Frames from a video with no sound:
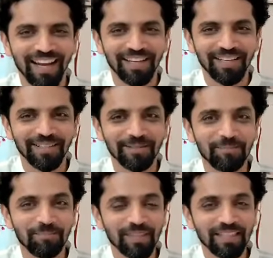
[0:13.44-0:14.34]
Uh,
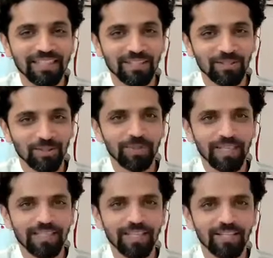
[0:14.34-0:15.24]
this
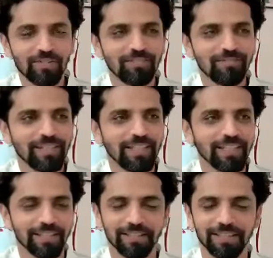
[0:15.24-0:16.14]
topic is actually very
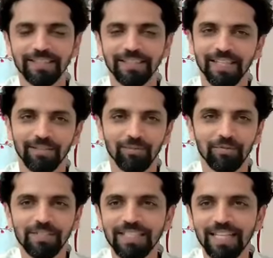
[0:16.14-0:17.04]
interesting and we
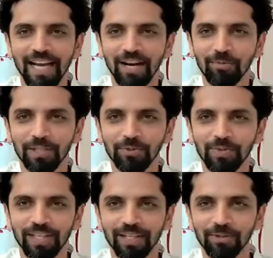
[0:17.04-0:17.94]
will see how much
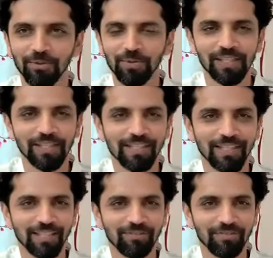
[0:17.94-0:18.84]
we can do in this
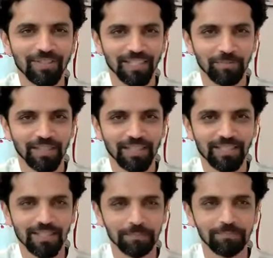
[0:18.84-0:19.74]
next 15 minutes.